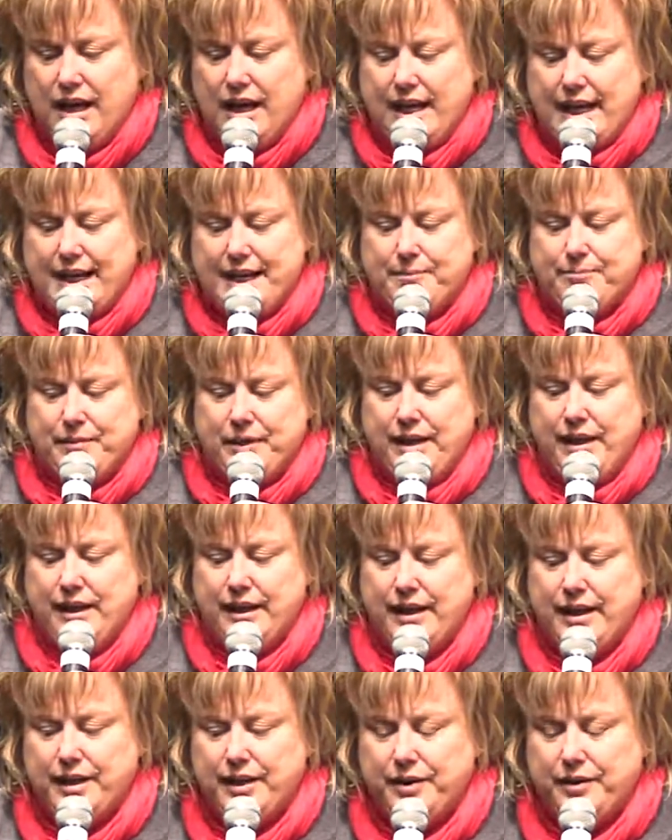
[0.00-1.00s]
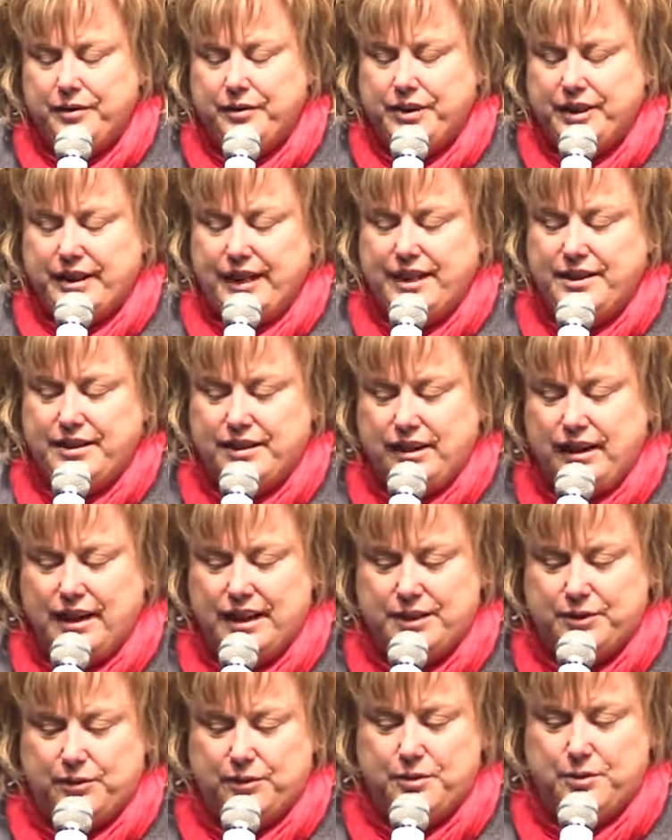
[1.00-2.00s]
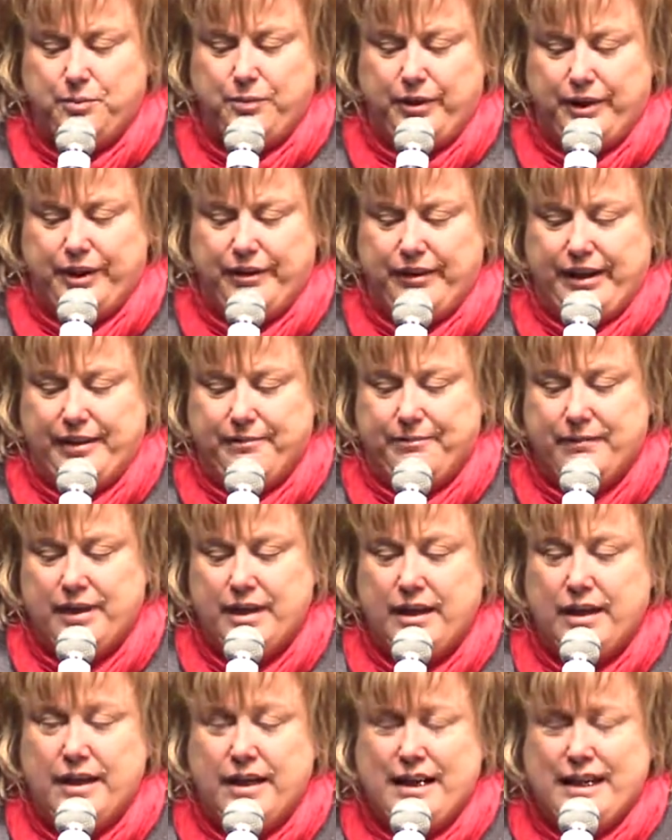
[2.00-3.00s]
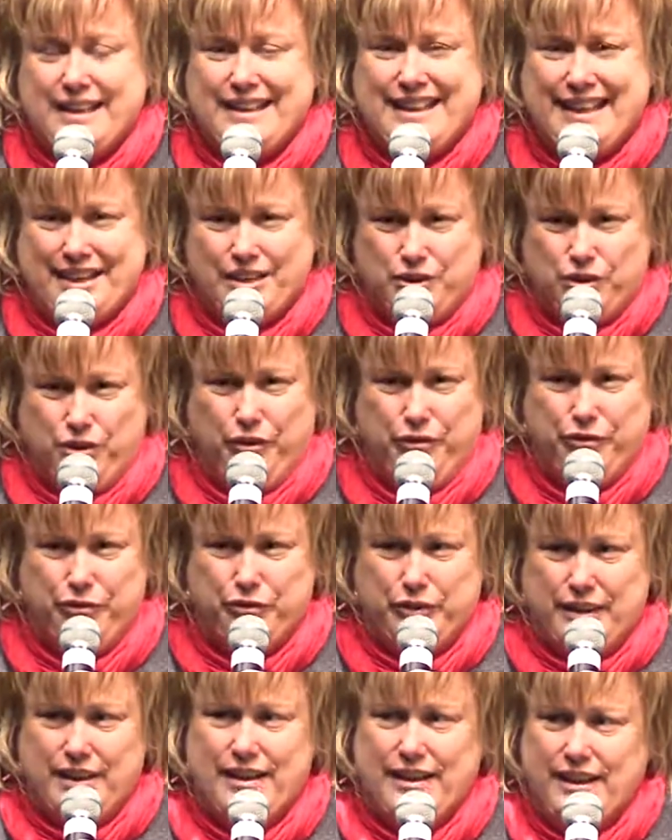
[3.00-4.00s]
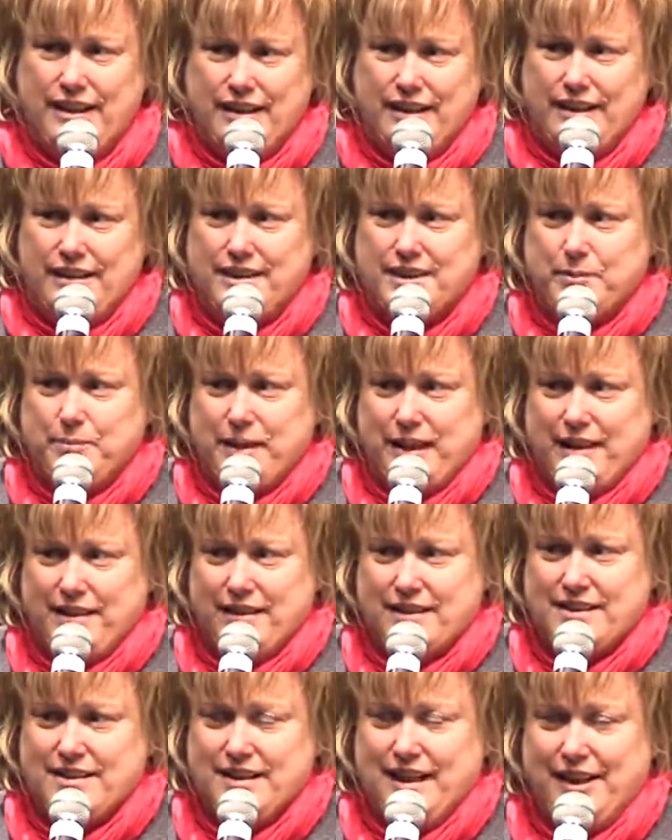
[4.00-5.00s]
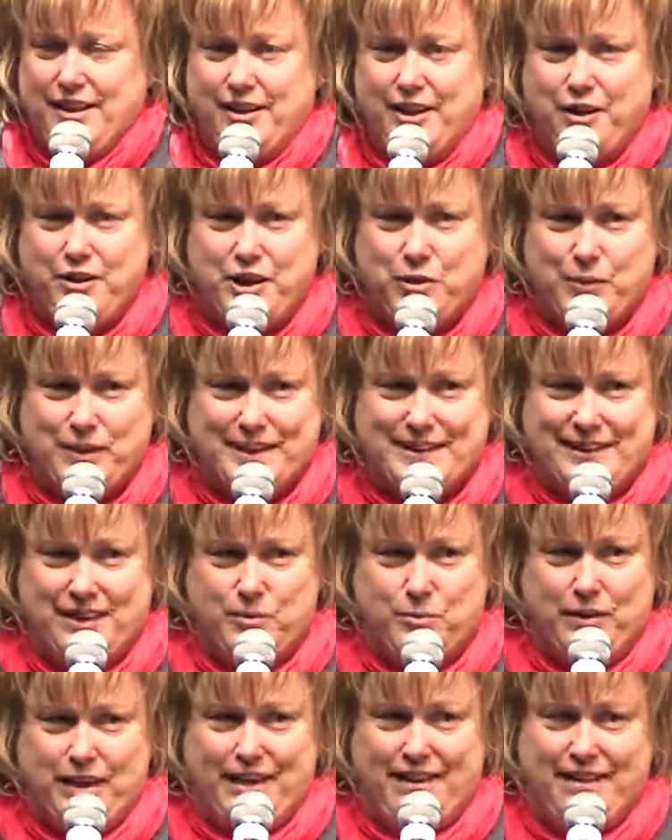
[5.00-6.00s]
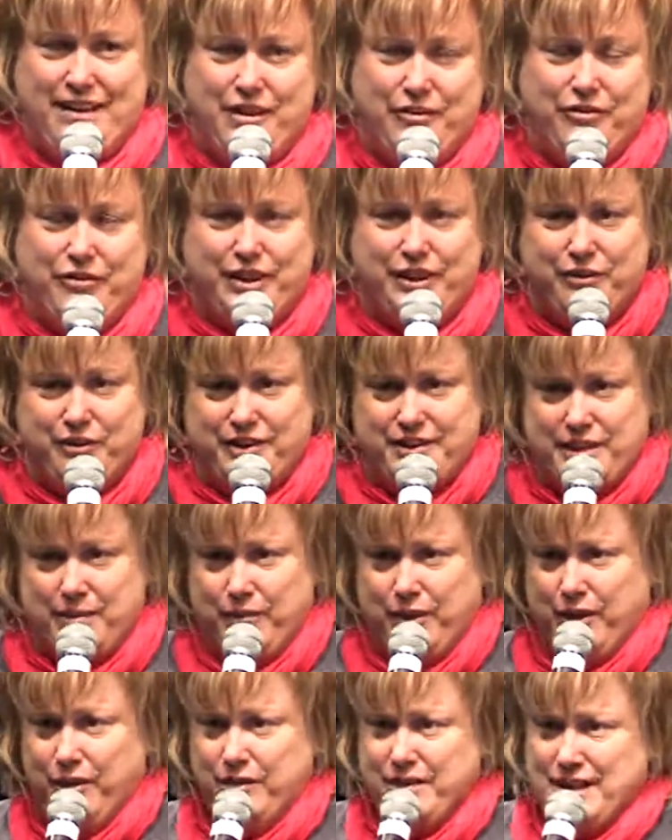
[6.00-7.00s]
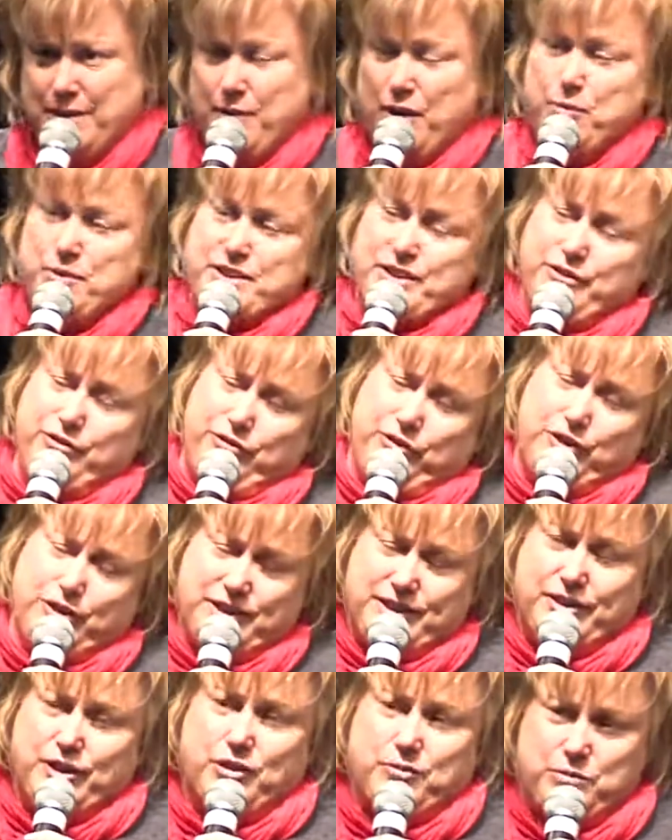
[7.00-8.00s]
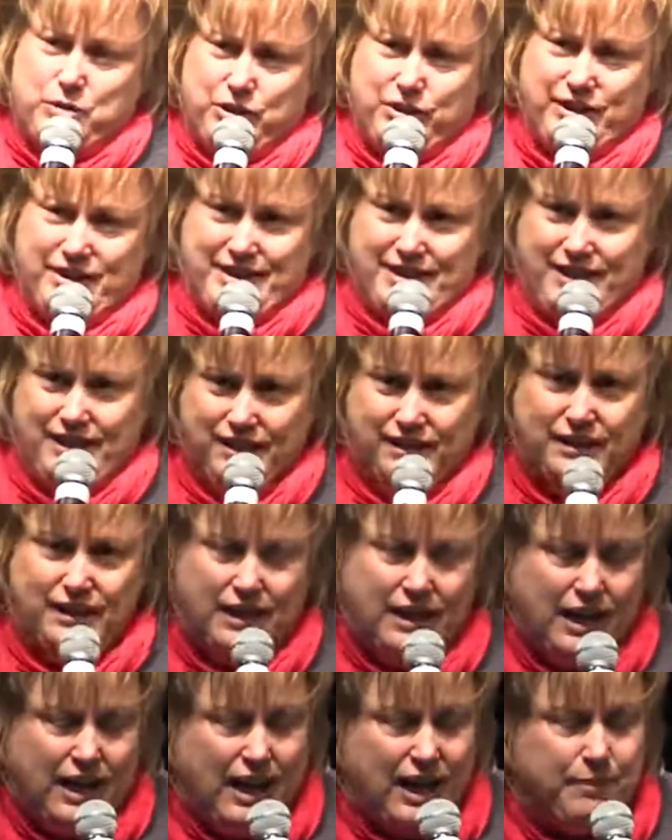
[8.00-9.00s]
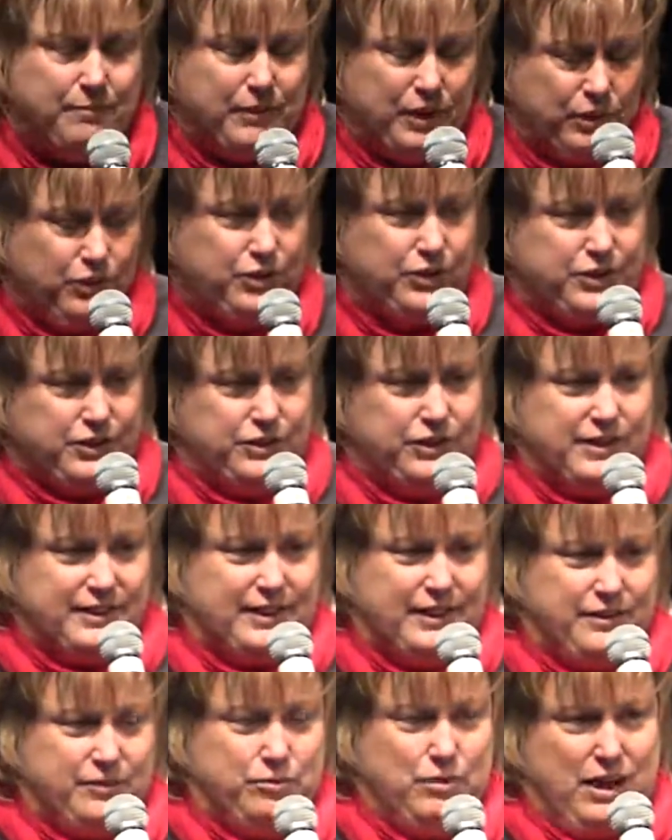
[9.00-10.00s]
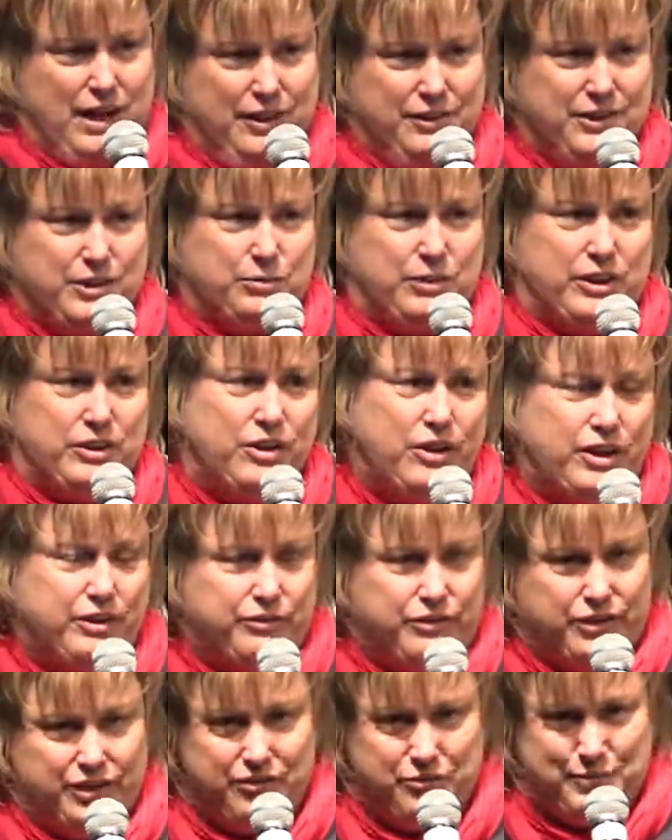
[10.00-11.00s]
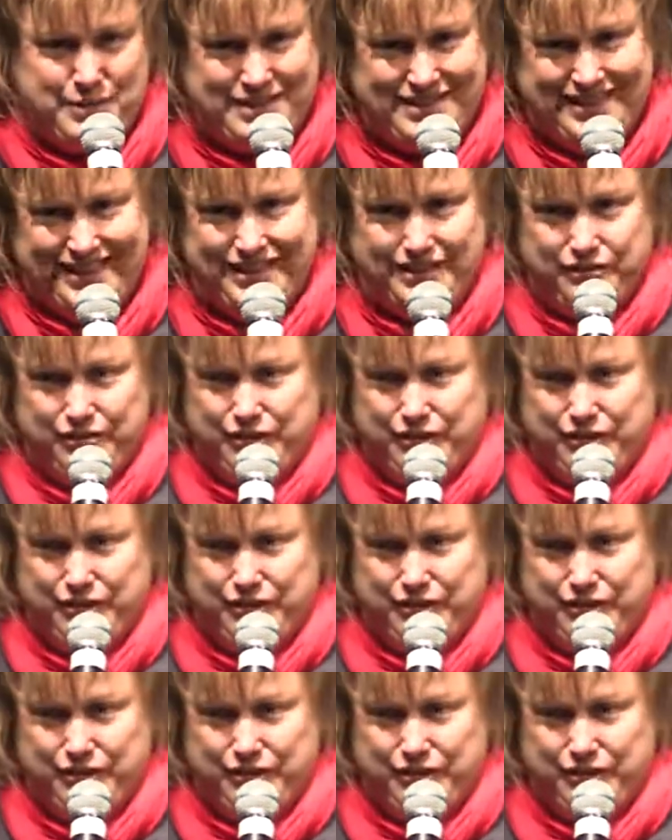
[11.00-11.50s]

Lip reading: The Connected Classrooms program kicked off really in this part of the state. I don't think we celebrate enough here in Dubbo. Dubbo was the first community across New South Wales where 95% of